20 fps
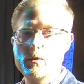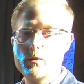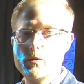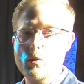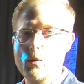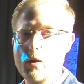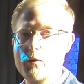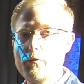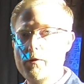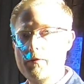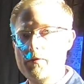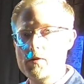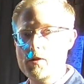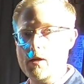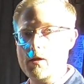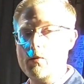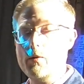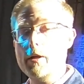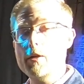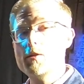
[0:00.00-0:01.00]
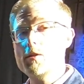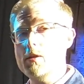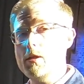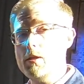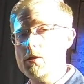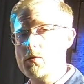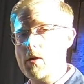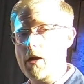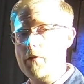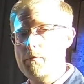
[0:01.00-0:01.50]
So our 5th generation
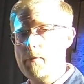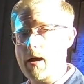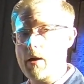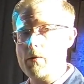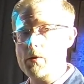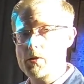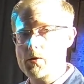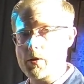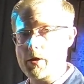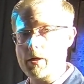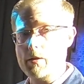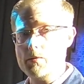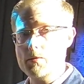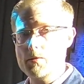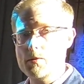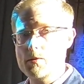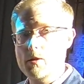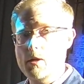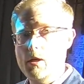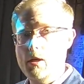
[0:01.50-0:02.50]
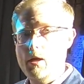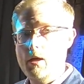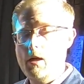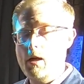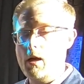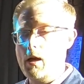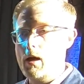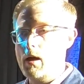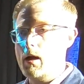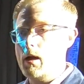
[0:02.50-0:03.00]
eDrive powertrains
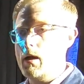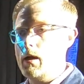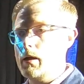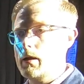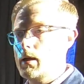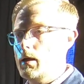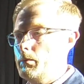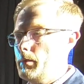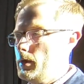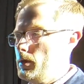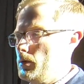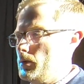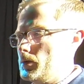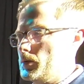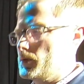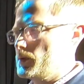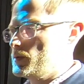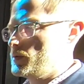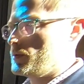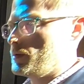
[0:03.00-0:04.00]
can be used